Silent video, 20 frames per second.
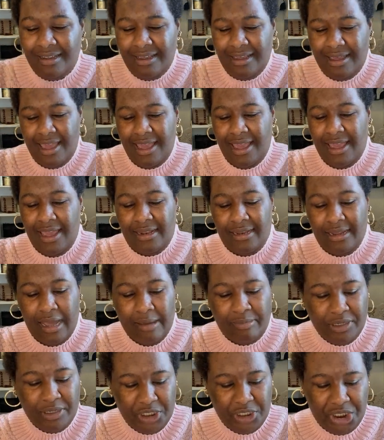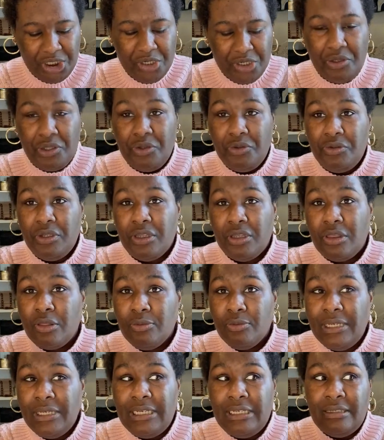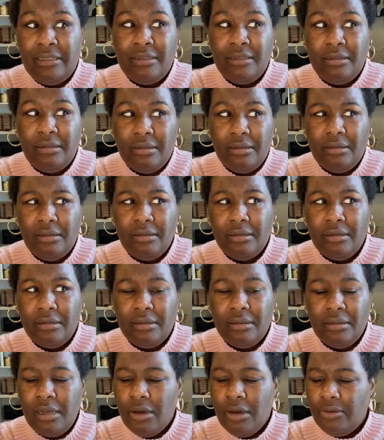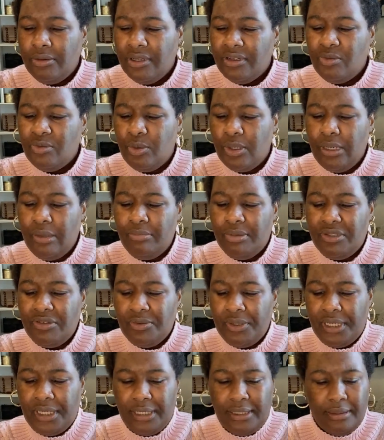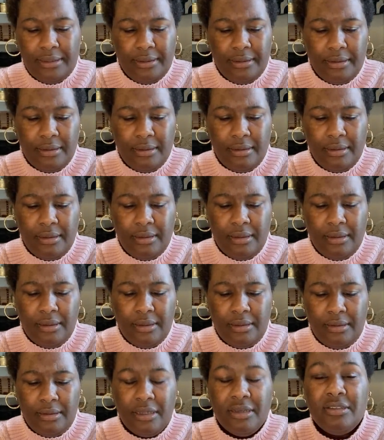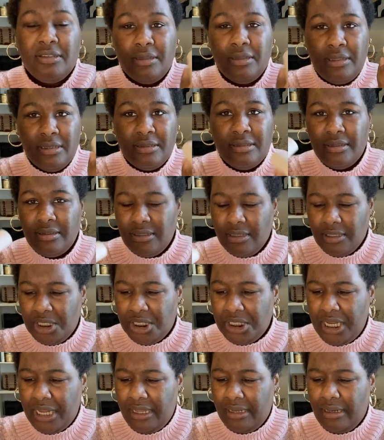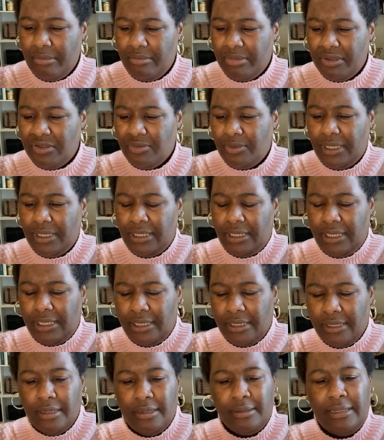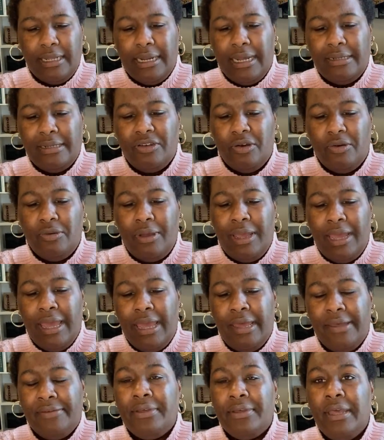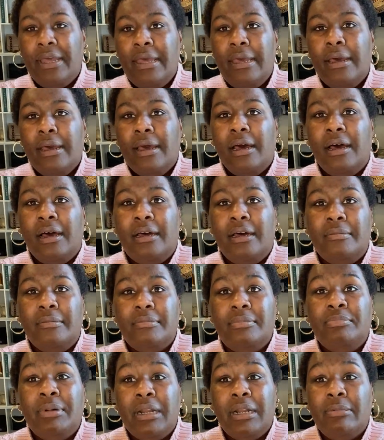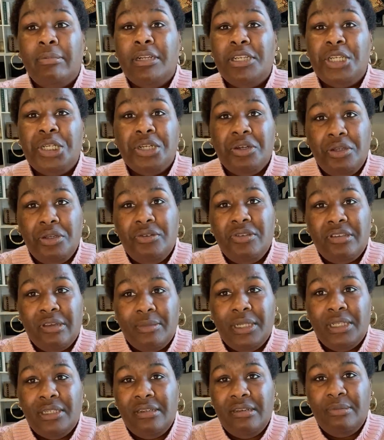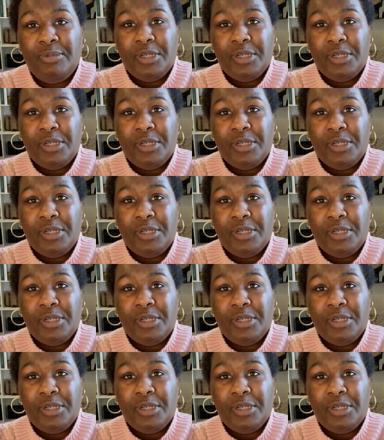And I'm gonna show you the 3. No, there's one in between. There's a shade in between here that I don't have, but I'm going to show you some of the deeper